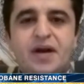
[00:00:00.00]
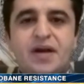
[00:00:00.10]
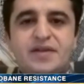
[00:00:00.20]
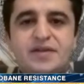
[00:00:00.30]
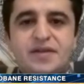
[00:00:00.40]

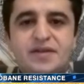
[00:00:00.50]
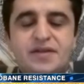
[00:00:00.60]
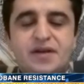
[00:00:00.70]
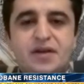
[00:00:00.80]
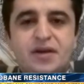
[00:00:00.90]

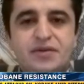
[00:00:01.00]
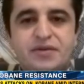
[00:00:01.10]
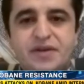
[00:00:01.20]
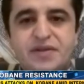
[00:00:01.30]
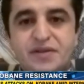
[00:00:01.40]
ISIS and
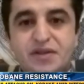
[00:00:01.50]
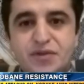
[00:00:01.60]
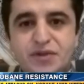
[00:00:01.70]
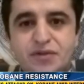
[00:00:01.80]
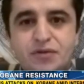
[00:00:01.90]
other
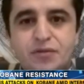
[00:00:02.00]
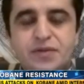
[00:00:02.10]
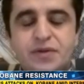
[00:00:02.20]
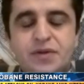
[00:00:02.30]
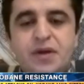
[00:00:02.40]
extremist
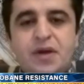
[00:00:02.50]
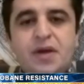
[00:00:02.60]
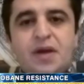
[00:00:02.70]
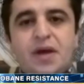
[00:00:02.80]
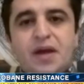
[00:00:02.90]
groups.
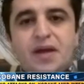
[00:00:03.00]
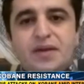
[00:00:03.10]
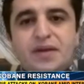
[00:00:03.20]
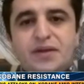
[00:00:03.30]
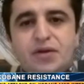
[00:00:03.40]

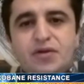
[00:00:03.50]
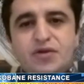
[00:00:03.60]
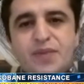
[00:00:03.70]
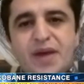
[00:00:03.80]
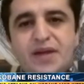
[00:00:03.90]
And it
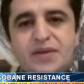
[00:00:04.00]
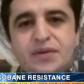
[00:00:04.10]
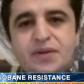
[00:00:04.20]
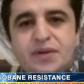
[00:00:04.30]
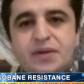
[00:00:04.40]
goes back
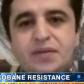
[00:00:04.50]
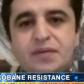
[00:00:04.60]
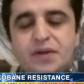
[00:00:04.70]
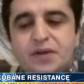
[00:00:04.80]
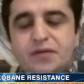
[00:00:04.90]
to
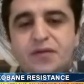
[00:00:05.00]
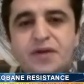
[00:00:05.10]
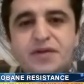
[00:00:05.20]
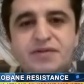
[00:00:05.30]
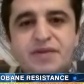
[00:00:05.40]
the
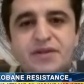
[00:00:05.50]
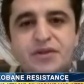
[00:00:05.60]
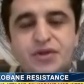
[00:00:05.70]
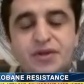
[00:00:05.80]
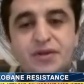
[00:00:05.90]
very
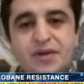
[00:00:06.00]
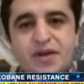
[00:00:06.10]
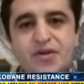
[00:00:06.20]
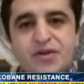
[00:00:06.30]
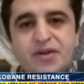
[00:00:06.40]
strategic
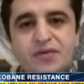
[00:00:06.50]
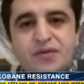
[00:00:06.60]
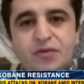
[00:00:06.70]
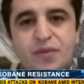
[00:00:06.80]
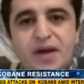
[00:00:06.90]
location of
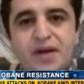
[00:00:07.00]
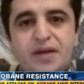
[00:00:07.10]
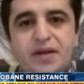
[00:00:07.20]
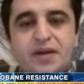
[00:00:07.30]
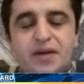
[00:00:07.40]

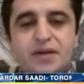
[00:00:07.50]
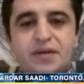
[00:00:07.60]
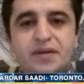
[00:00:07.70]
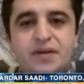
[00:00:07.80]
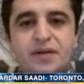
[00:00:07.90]
Kobane
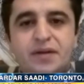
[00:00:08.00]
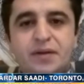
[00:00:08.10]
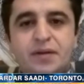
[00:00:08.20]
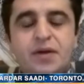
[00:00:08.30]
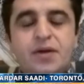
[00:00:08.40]
in the